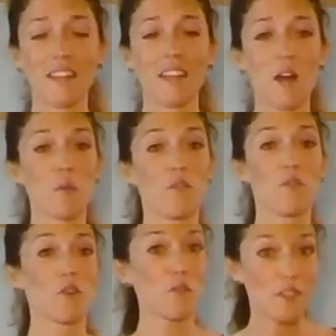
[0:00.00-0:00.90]
Now,
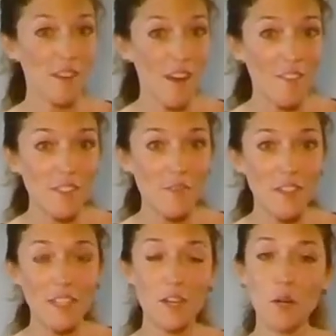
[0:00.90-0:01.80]
before you click off this
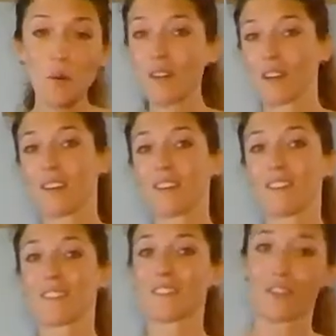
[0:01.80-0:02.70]
video
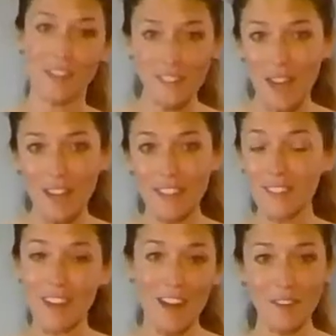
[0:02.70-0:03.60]
because cooking
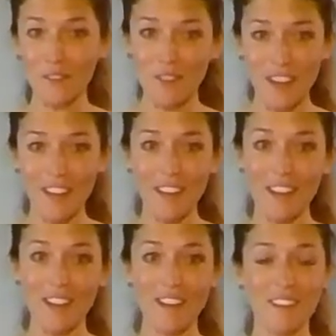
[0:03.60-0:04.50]
is not your
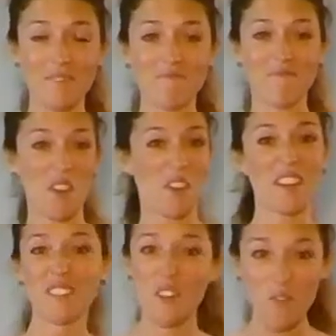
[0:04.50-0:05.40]
thing,
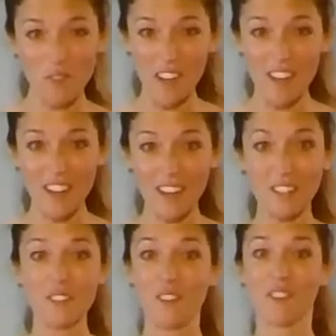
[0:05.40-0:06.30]
cooking's no fun,
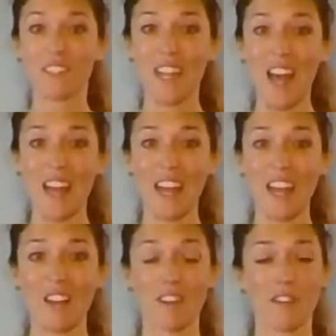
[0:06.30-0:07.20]
you're no good at
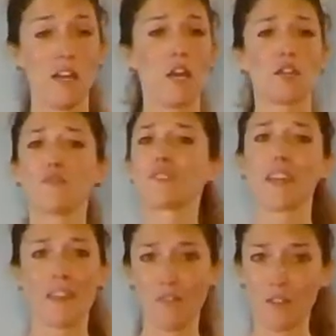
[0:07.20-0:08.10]
it, or you've
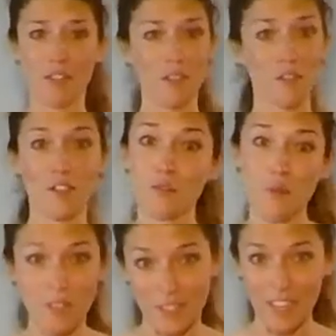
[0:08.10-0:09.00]
done that for years and you
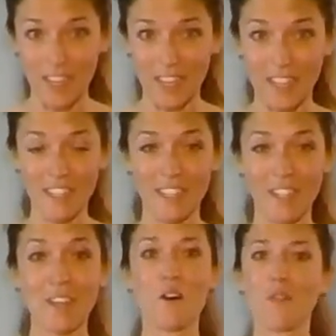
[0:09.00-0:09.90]
are done.
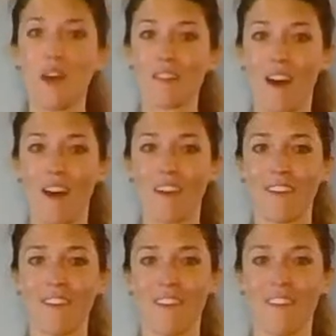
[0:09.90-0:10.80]
Hold that thought.
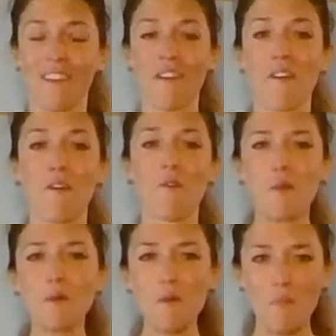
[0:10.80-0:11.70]

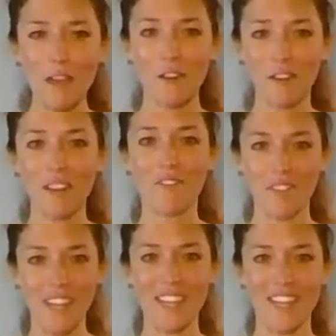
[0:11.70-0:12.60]
We want to make cooking
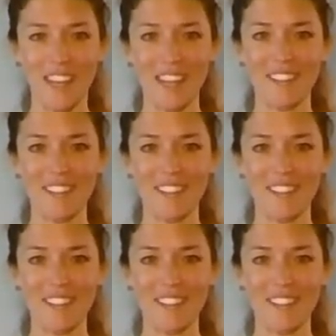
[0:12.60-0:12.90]
fun again.